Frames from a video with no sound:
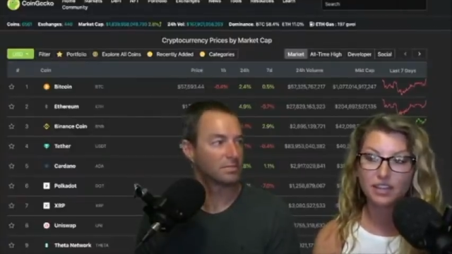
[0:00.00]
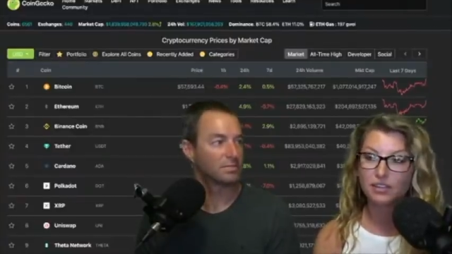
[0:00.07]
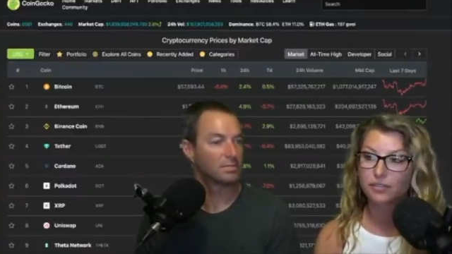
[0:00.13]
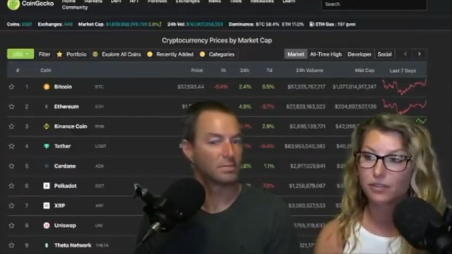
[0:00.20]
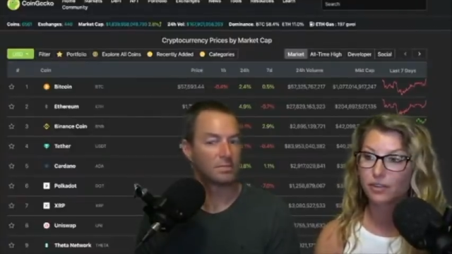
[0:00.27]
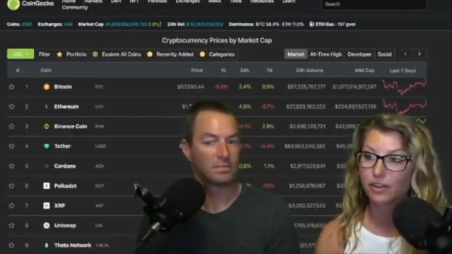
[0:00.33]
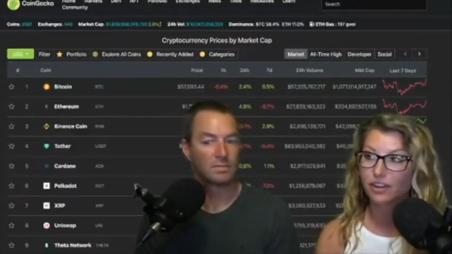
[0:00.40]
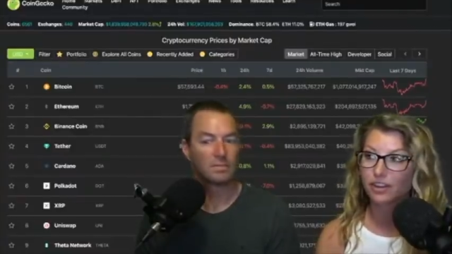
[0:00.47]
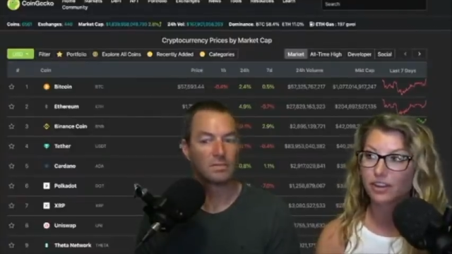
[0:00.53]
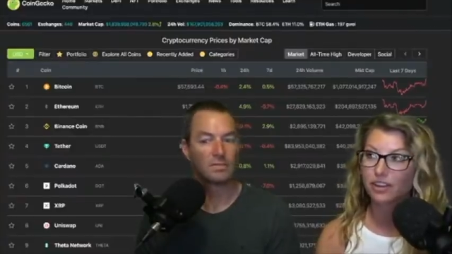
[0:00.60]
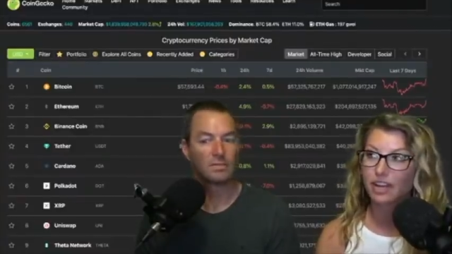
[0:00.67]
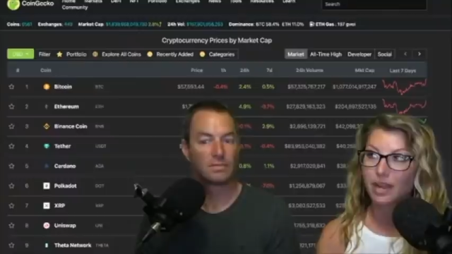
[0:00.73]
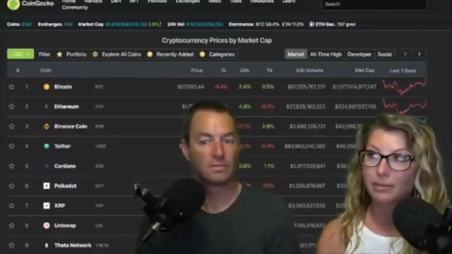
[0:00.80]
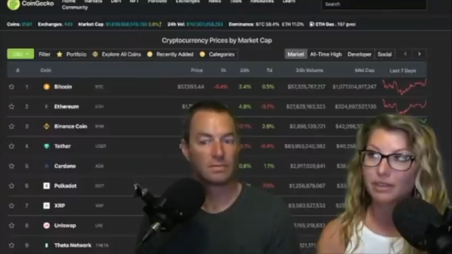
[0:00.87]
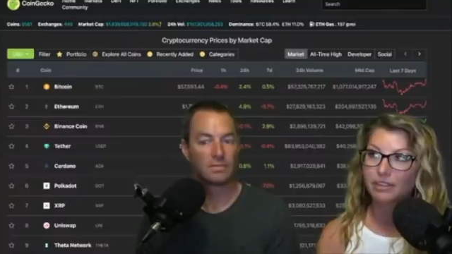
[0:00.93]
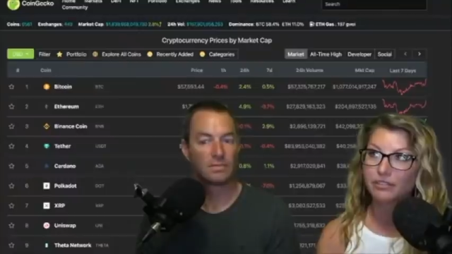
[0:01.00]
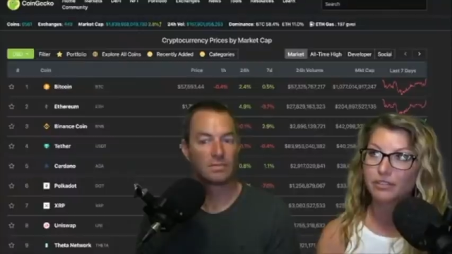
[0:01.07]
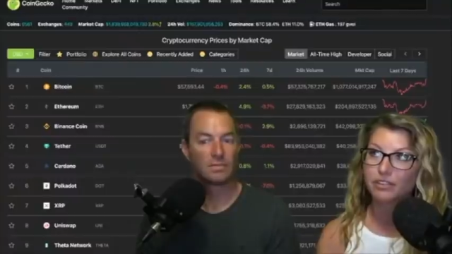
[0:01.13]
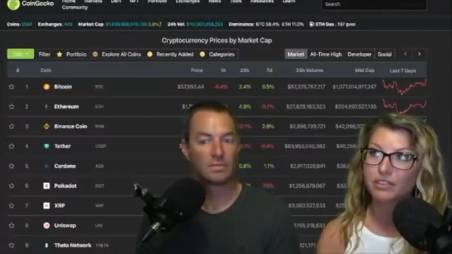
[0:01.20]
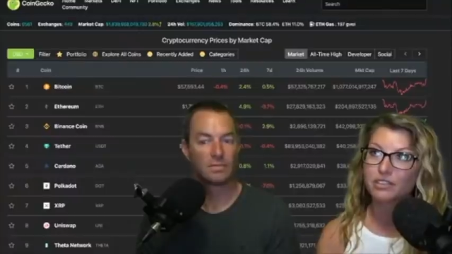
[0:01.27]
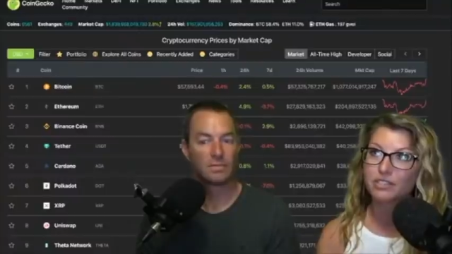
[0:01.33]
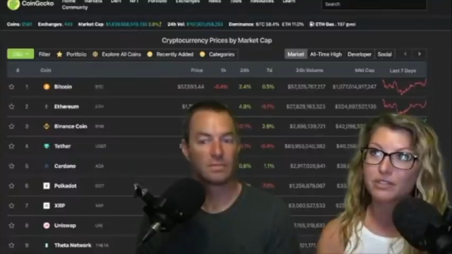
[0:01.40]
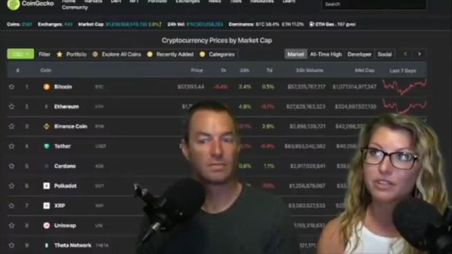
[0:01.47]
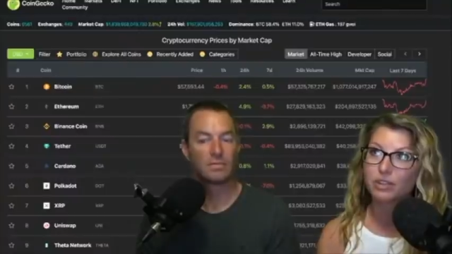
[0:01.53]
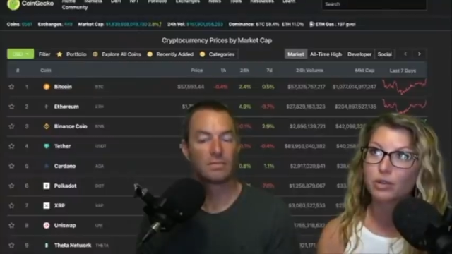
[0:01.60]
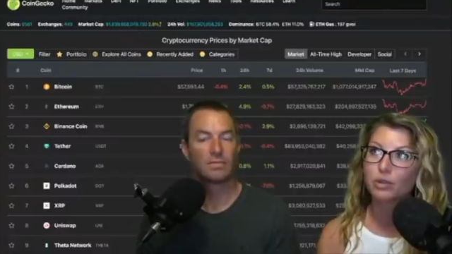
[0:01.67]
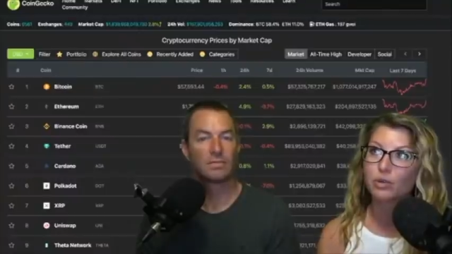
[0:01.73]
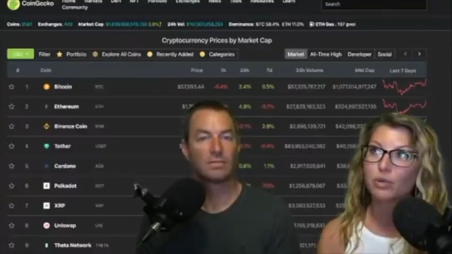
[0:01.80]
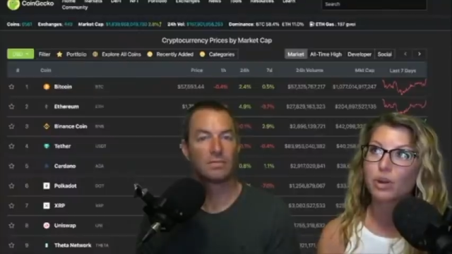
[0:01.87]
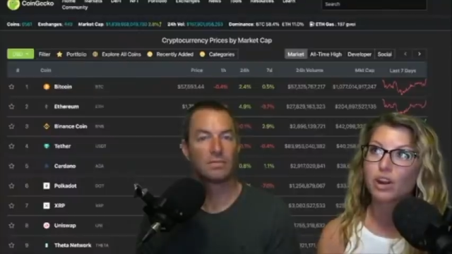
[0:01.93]
Speaker 1: for I mean, for those of you
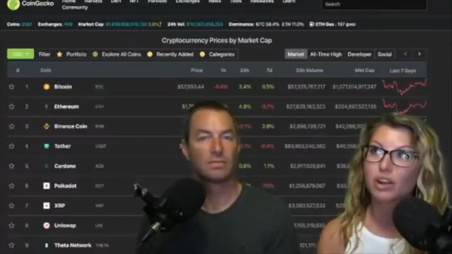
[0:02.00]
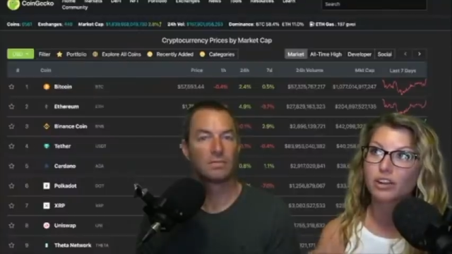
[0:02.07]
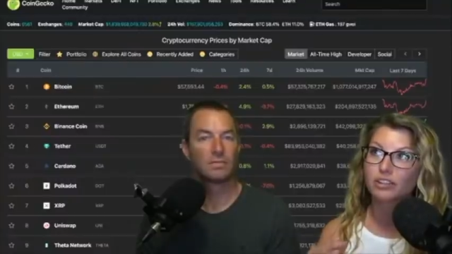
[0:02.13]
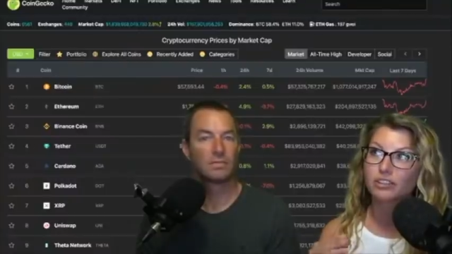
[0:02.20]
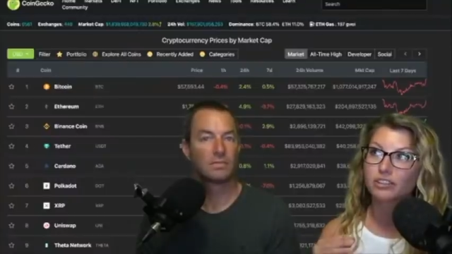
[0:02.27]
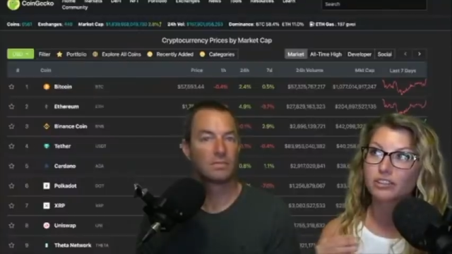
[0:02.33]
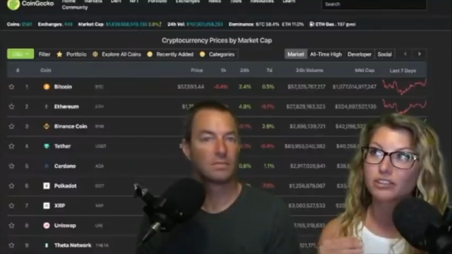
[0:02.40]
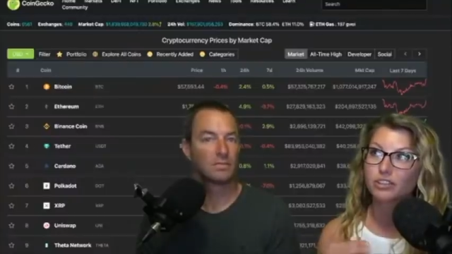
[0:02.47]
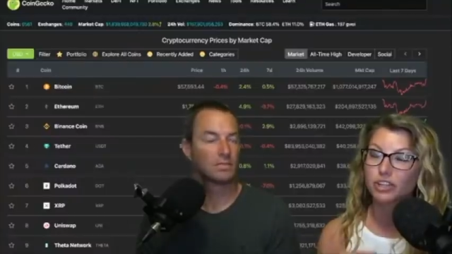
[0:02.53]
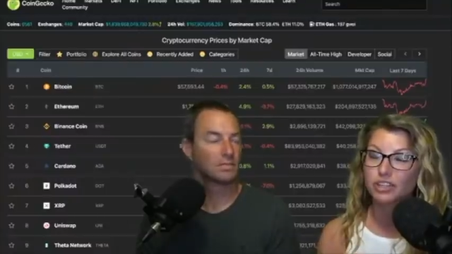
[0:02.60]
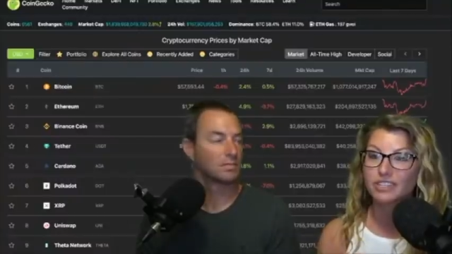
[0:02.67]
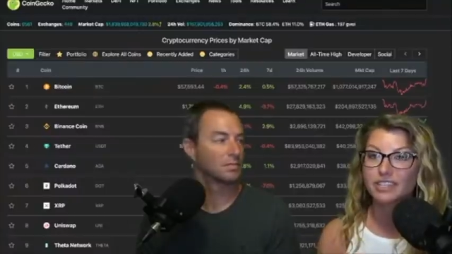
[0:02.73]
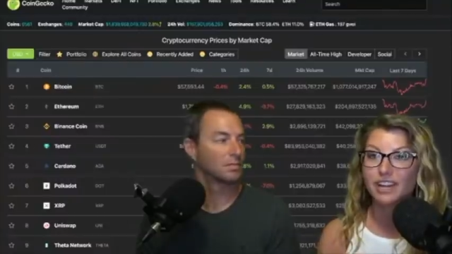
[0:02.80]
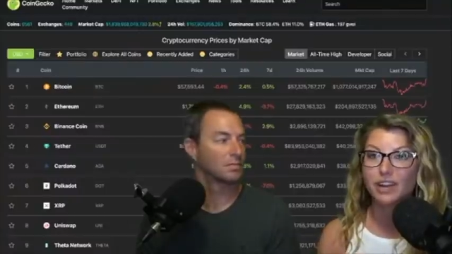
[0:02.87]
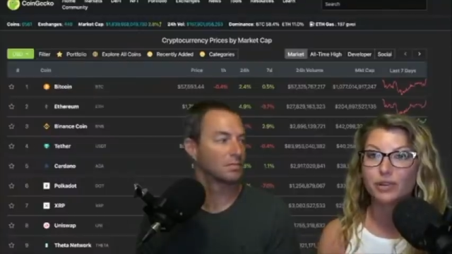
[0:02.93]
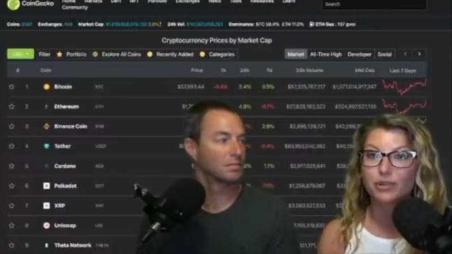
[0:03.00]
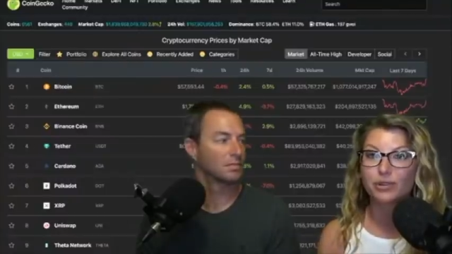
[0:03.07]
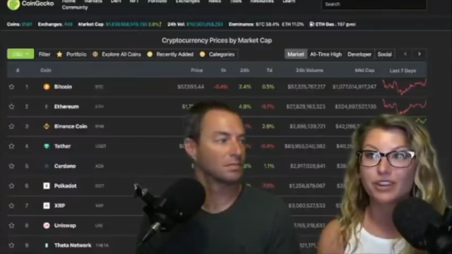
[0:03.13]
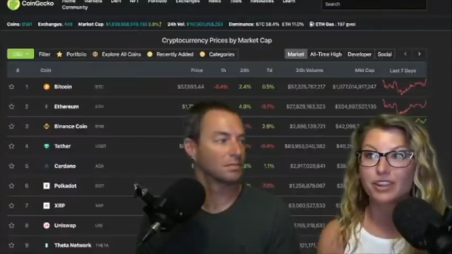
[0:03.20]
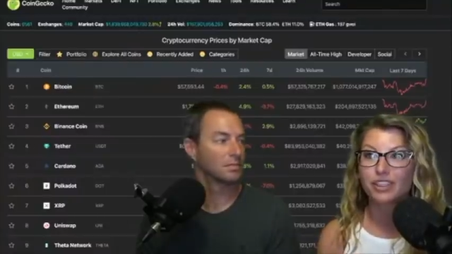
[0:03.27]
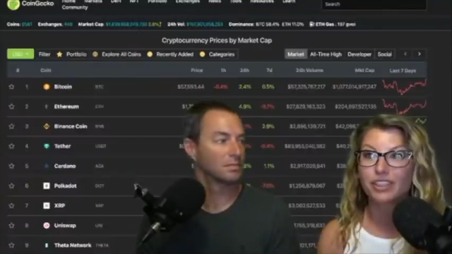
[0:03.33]
who are just now